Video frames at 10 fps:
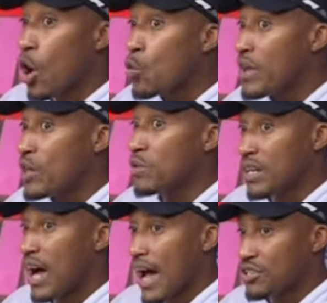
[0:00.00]
a week with
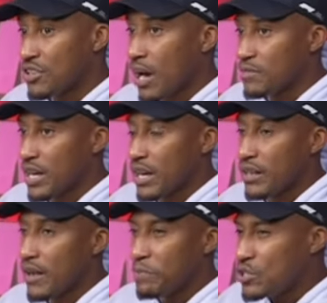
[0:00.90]
a guy. Do you get what I'm
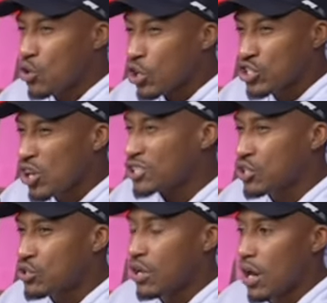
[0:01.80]
saying? He's got such
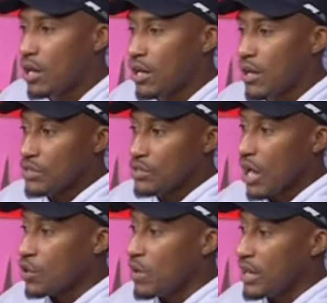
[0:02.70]
a good heart. So
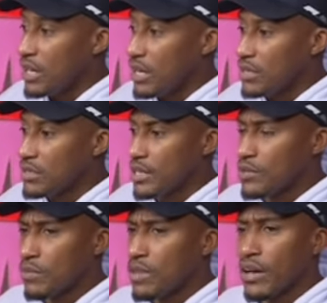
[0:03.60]
I quickly said
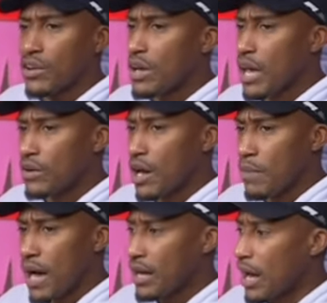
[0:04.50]
to him, "No, you're not getting on that
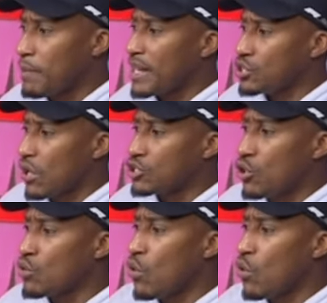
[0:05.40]
bike." Make sure I told